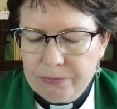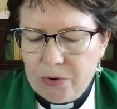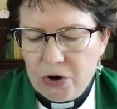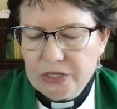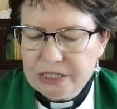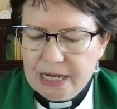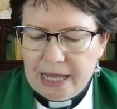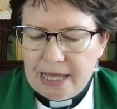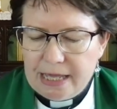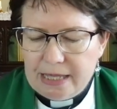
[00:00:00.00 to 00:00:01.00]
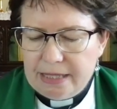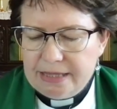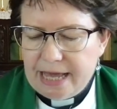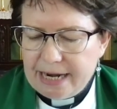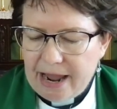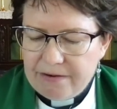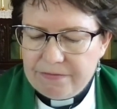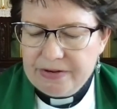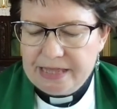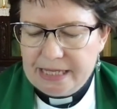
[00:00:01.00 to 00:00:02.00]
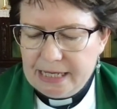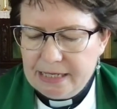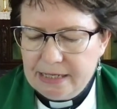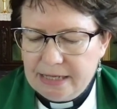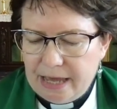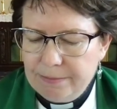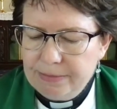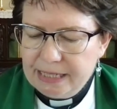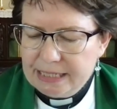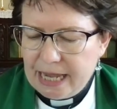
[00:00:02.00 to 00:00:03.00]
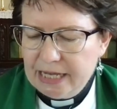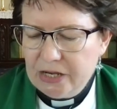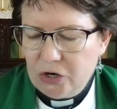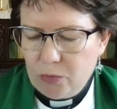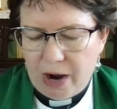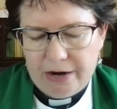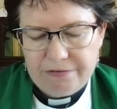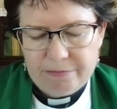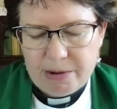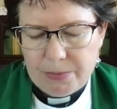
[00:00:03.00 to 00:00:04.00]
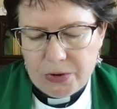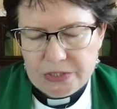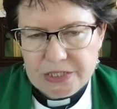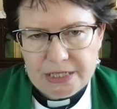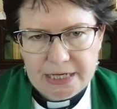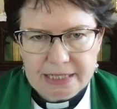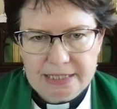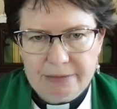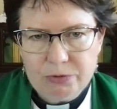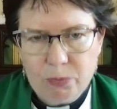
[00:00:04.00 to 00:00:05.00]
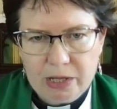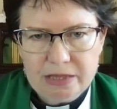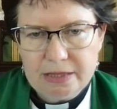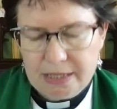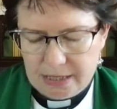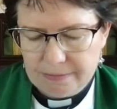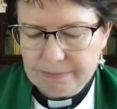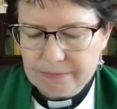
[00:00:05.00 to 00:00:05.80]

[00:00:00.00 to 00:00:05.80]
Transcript: wrote that everything can be taken away from a person except one thing.